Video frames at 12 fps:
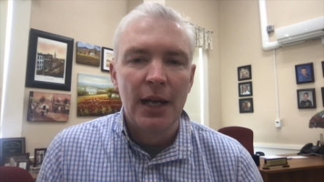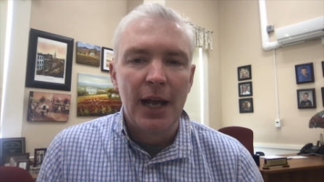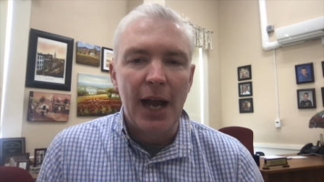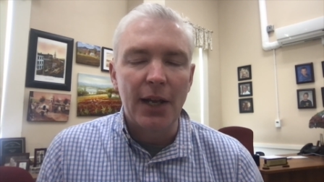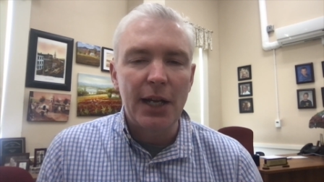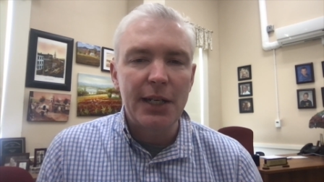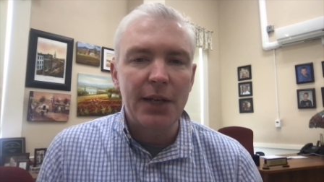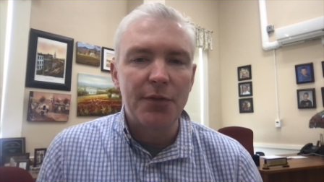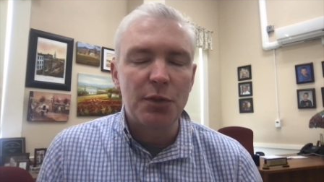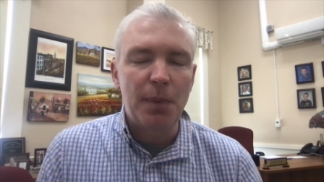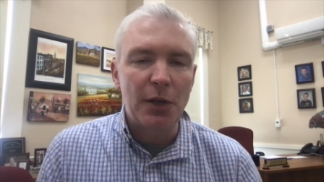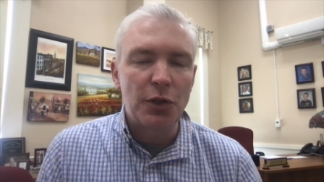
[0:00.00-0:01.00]
I'd like to give
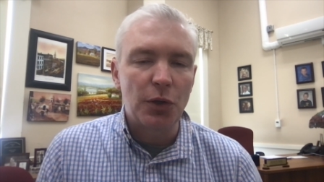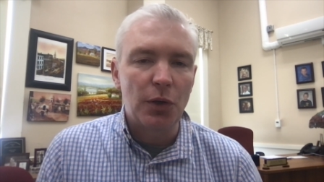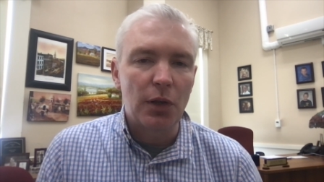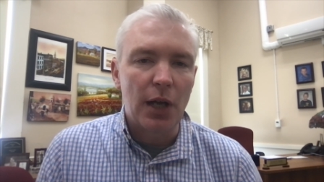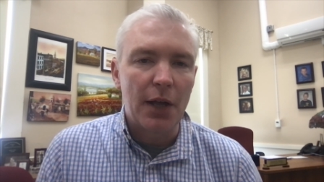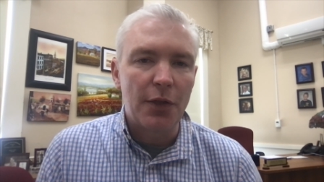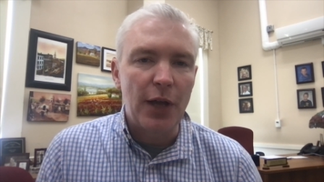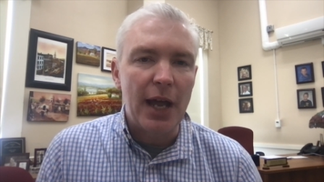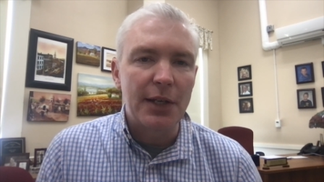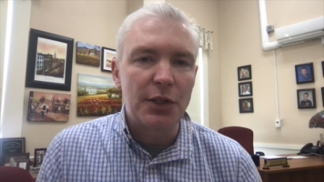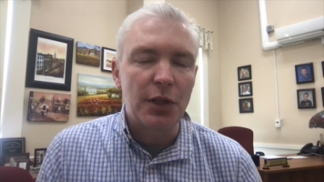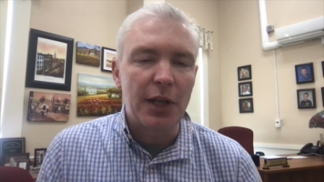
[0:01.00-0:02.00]
special uh,
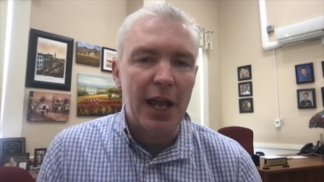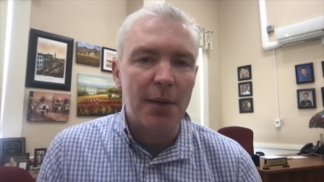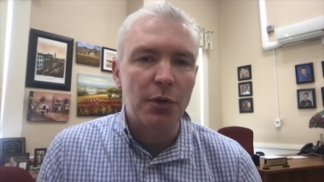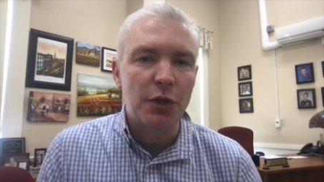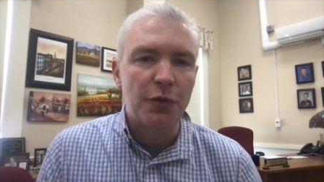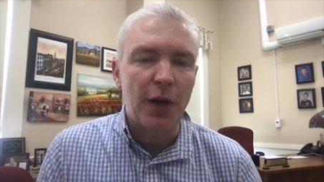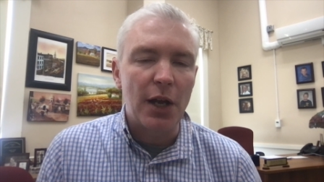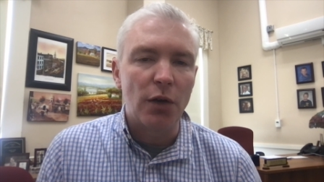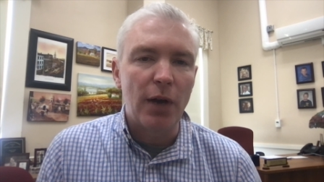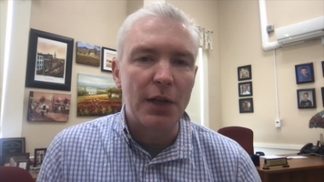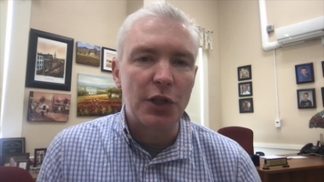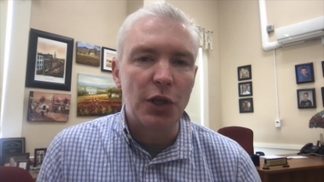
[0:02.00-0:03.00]
thanks to the Amherst Fire
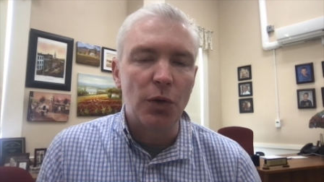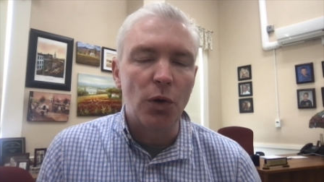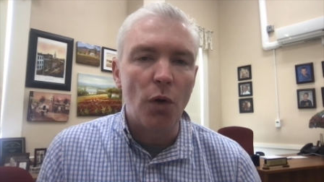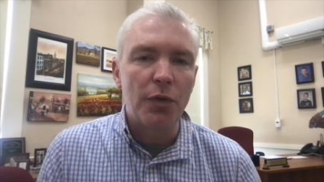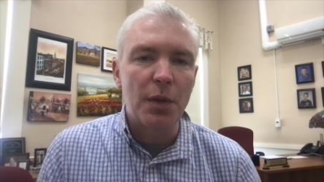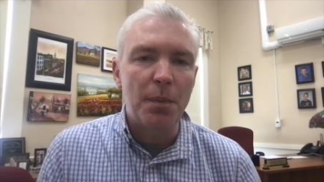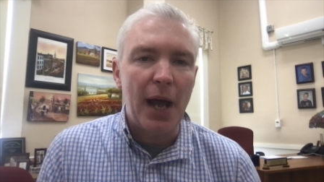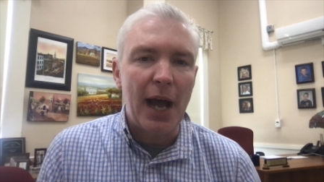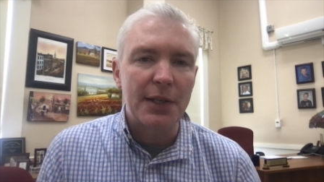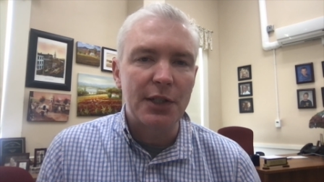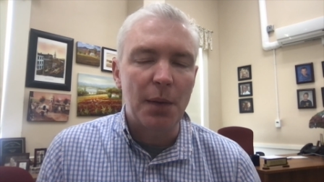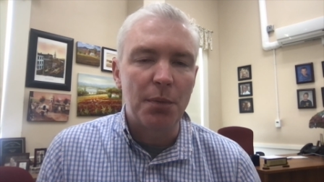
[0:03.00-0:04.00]
Rescue. Over the
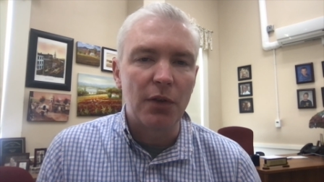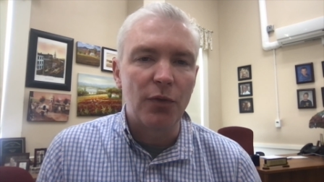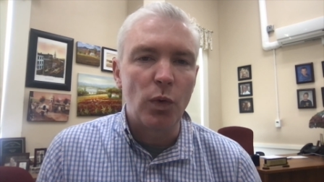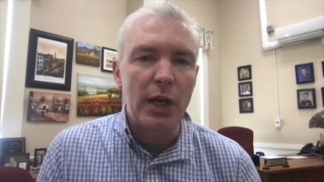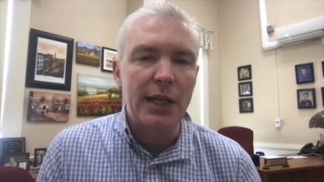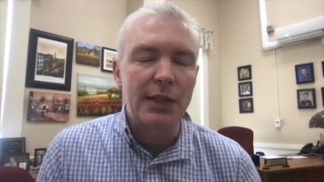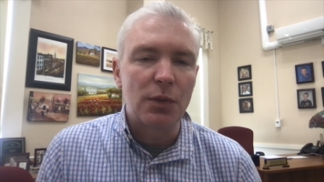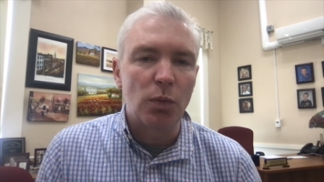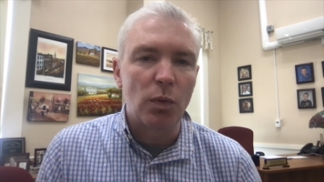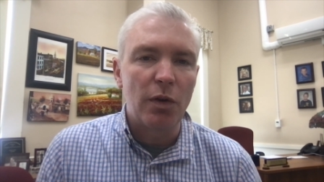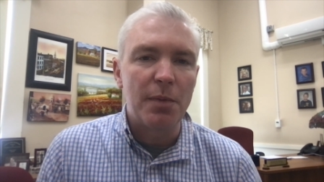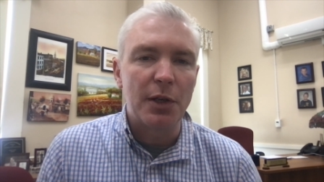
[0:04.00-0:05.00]
past couple of weeks,
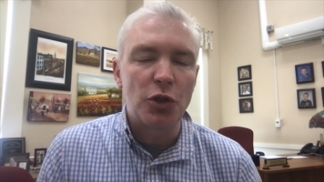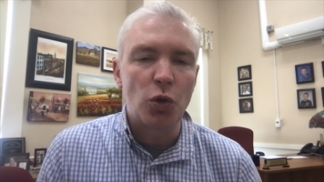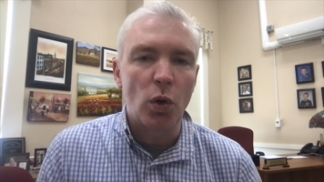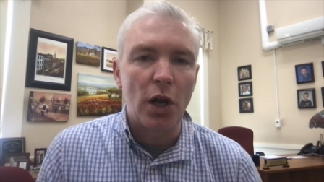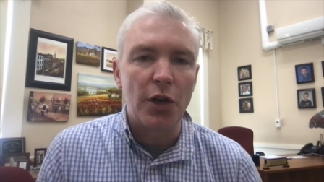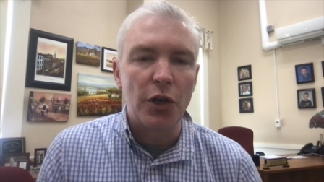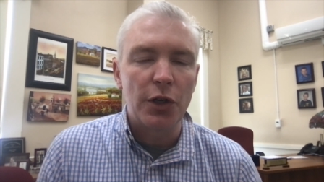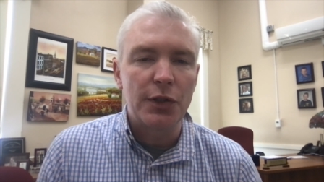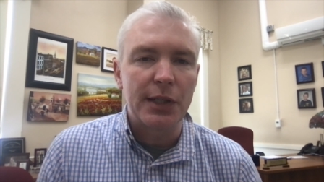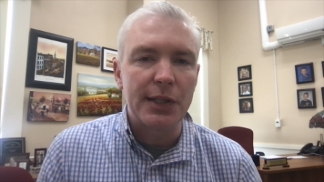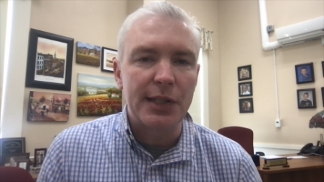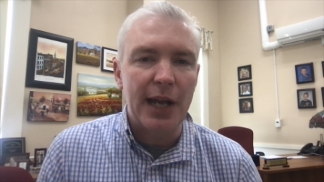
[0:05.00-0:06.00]
when we've been short on
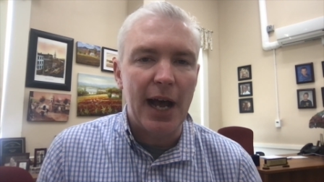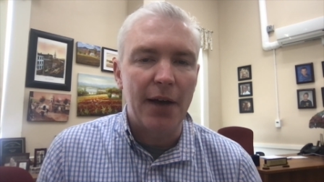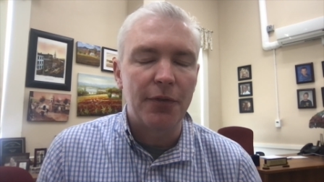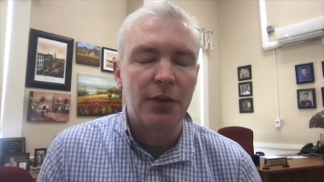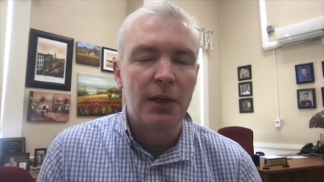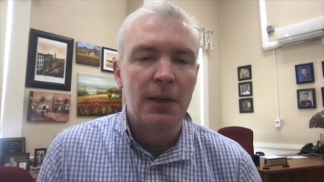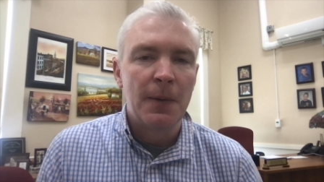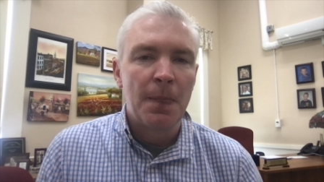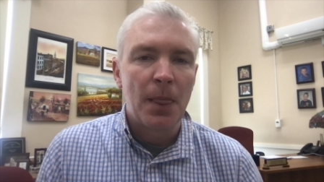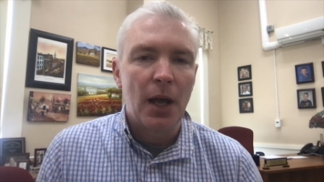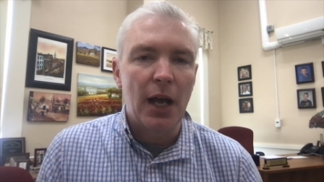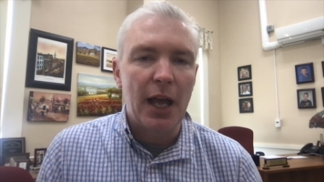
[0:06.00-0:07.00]
nursing staff,
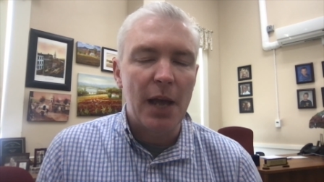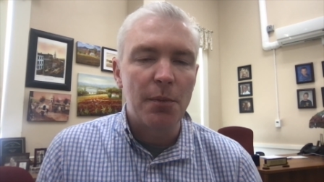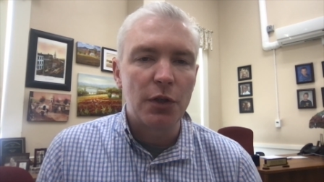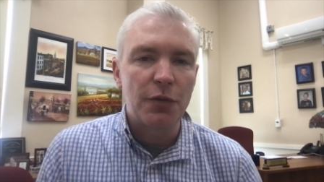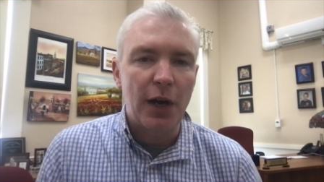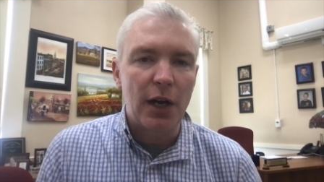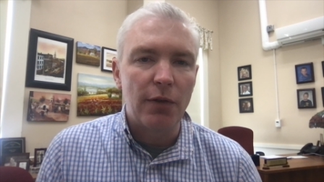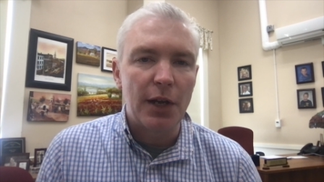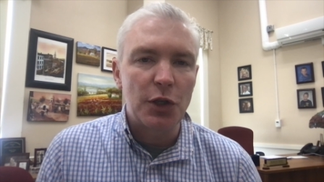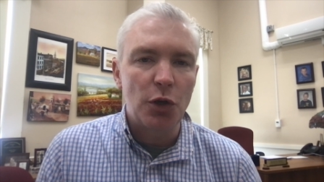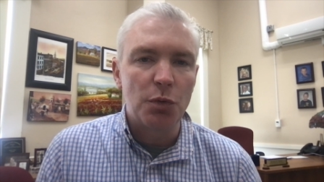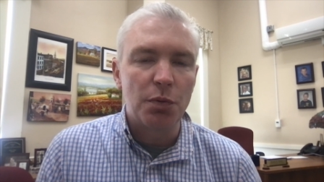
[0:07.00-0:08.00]
uh, Amherst Fire
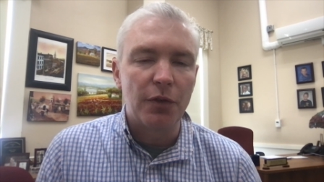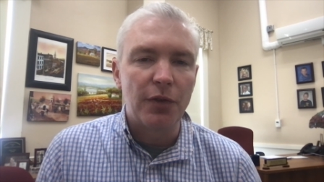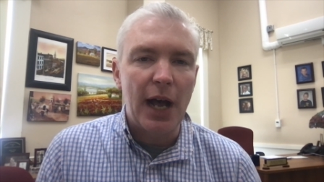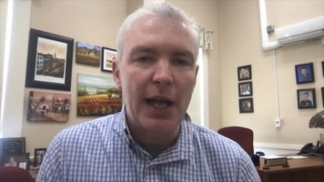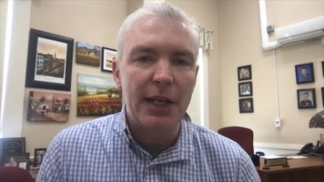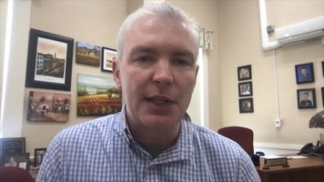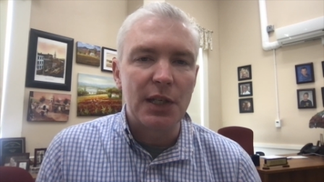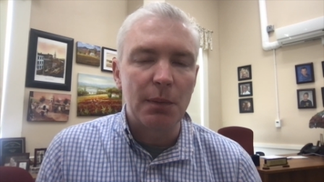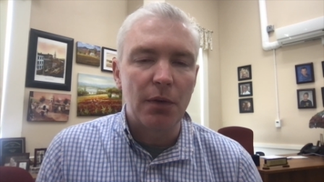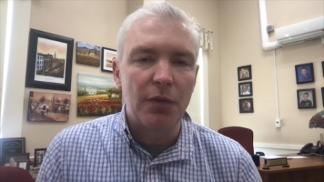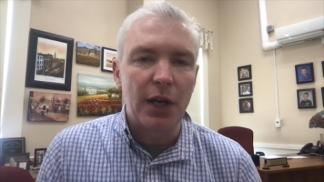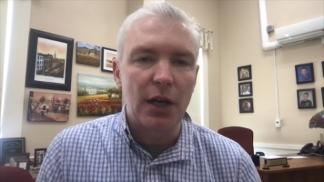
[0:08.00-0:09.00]
Rescues provided some
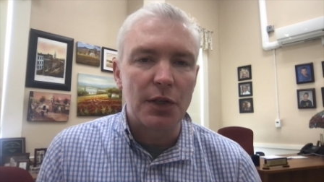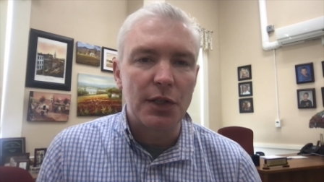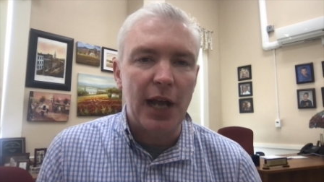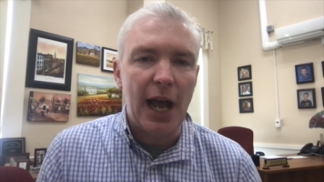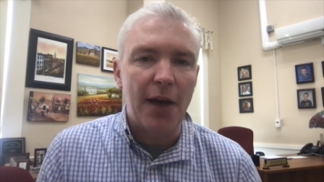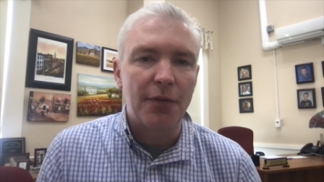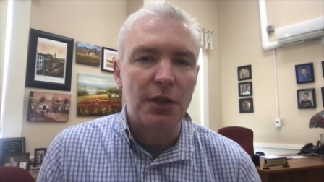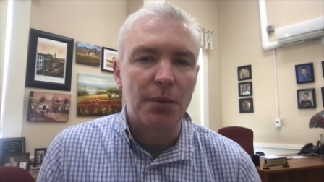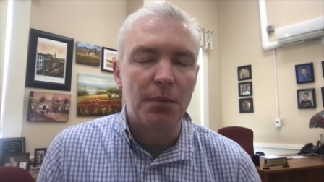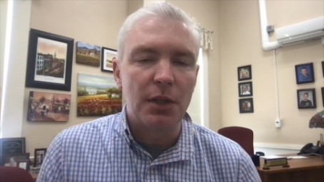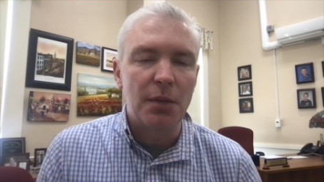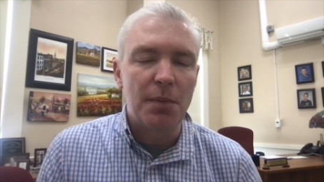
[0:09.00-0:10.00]
of their staff to,
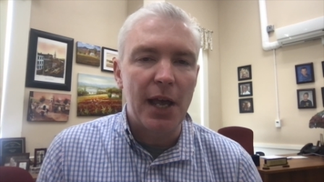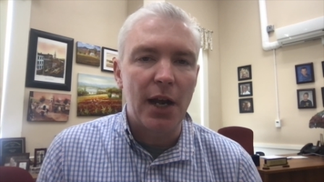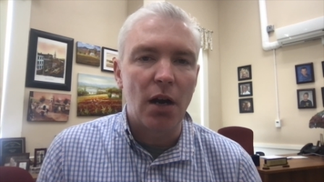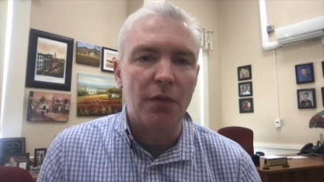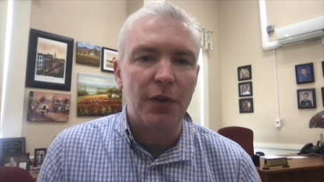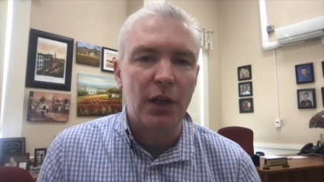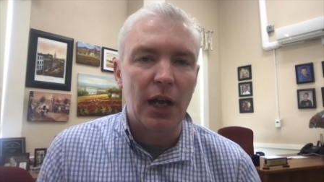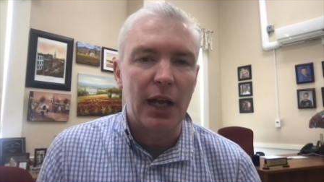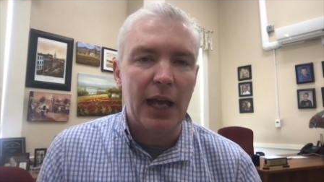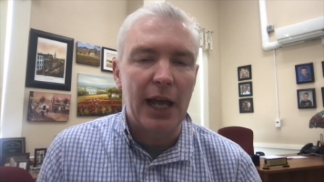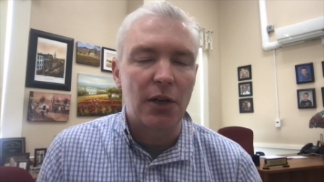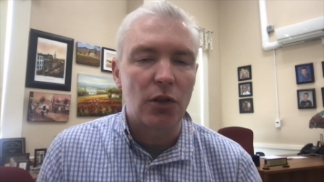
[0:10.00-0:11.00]
to be at our uh,
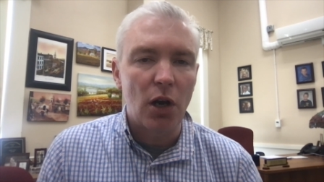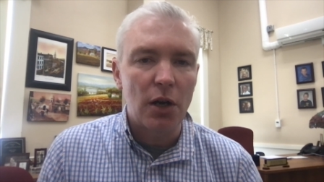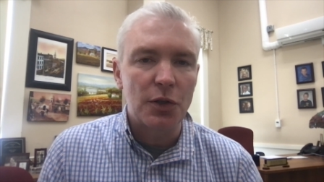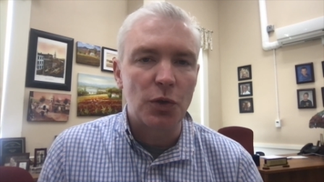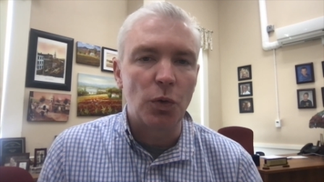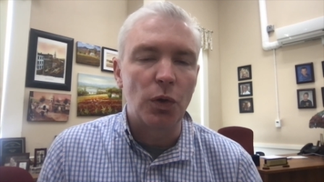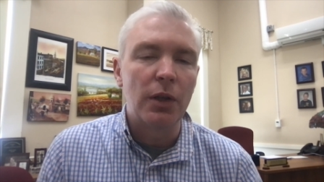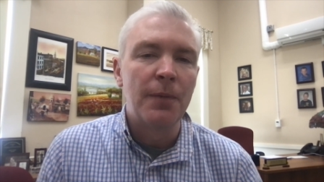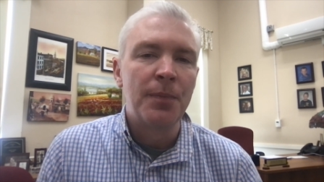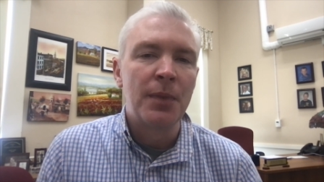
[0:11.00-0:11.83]
at Clark School